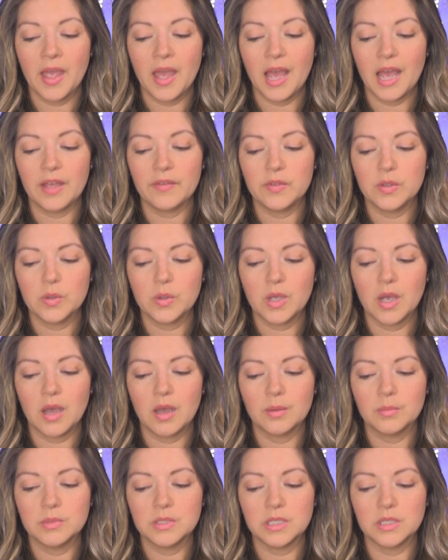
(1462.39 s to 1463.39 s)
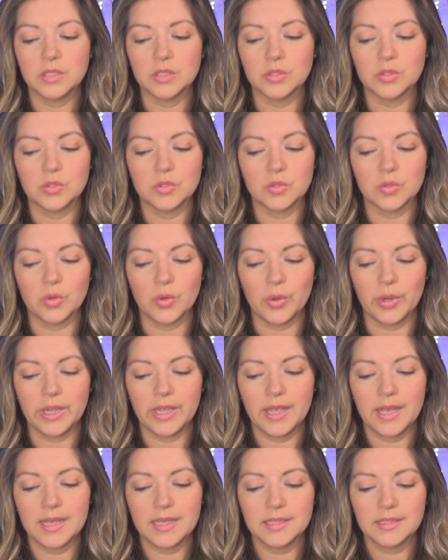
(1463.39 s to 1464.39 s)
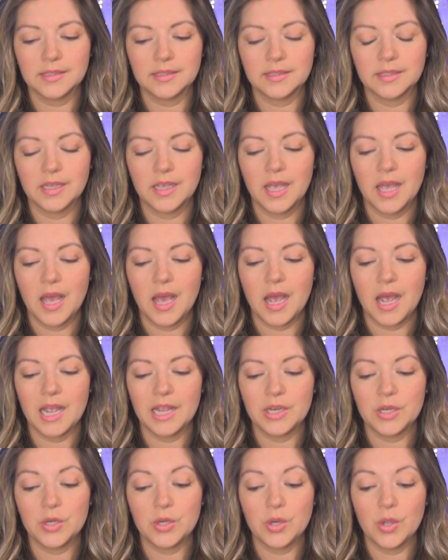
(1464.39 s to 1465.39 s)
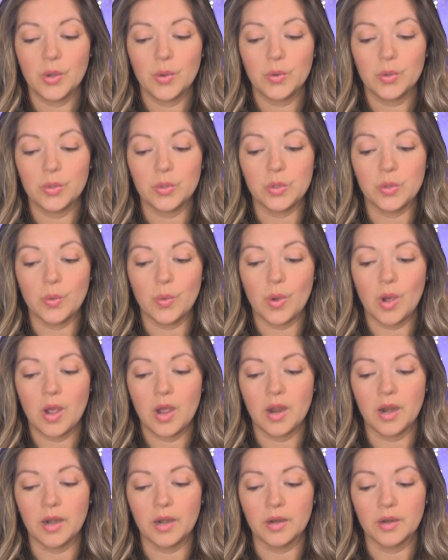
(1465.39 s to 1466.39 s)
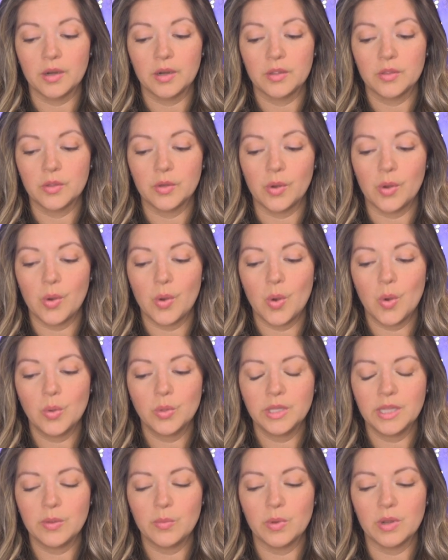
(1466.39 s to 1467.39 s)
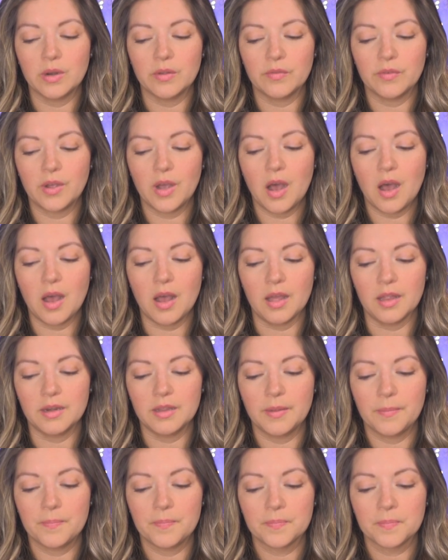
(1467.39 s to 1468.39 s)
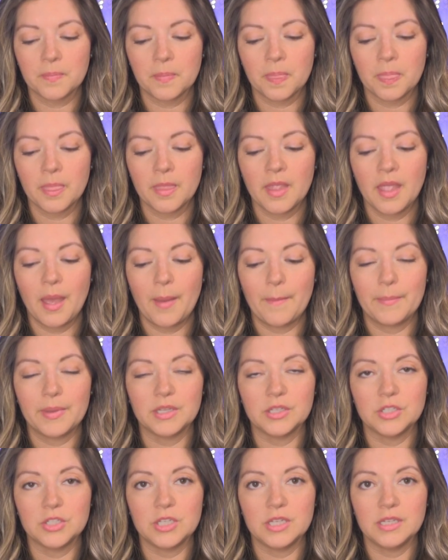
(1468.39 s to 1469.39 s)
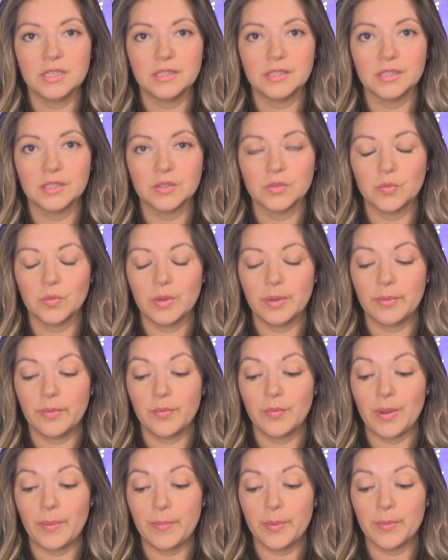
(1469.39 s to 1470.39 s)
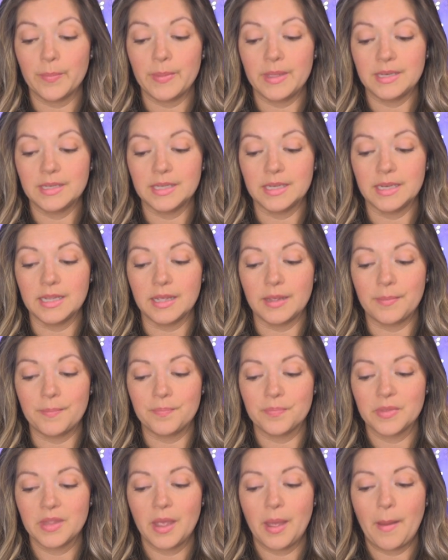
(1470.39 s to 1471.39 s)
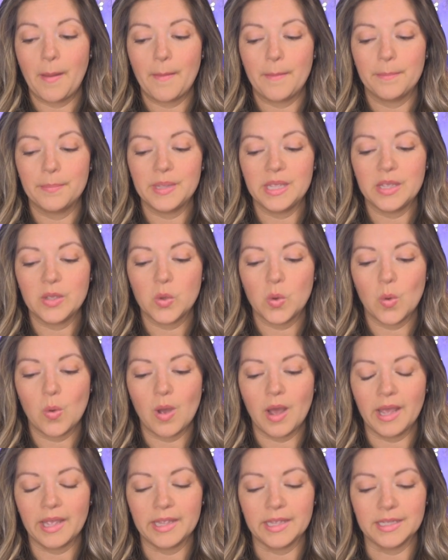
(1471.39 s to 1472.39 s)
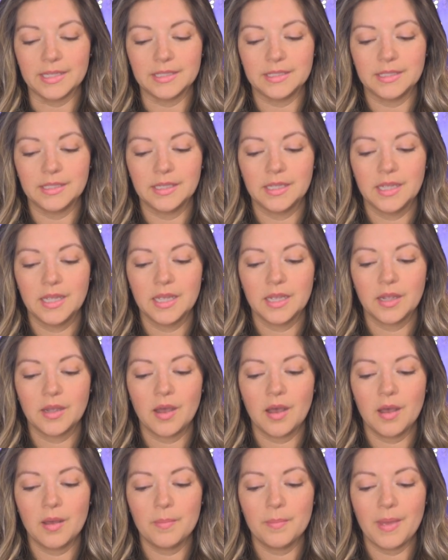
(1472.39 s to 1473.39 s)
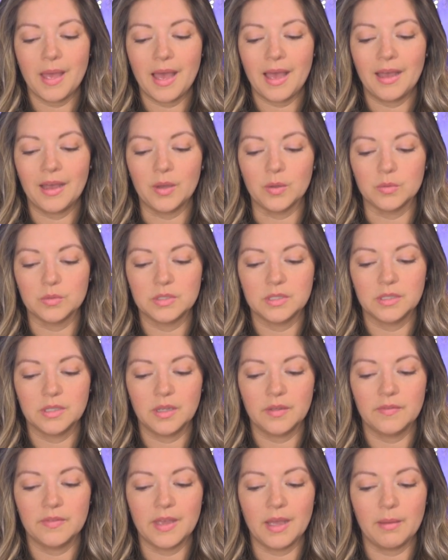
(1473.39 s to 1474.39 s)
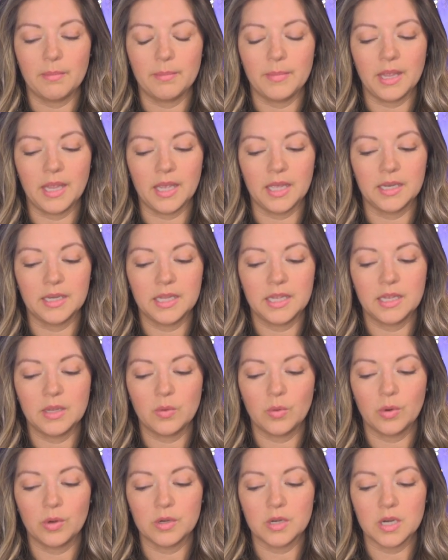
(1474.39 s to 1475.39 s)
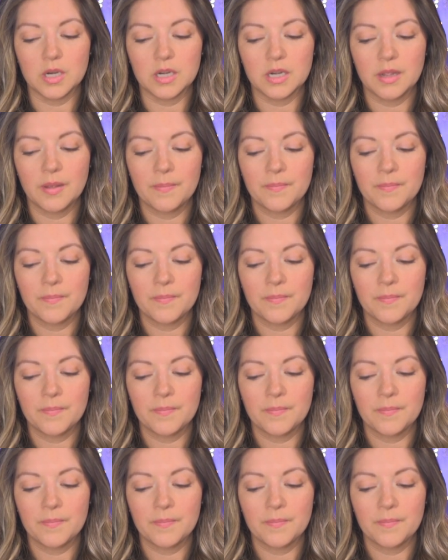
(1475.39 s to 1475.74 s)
Have you come to destroy us? I know who you are, the Holy One of God. But Jesus re reprimanded him. Be quiet. Come out of that man, he ordered.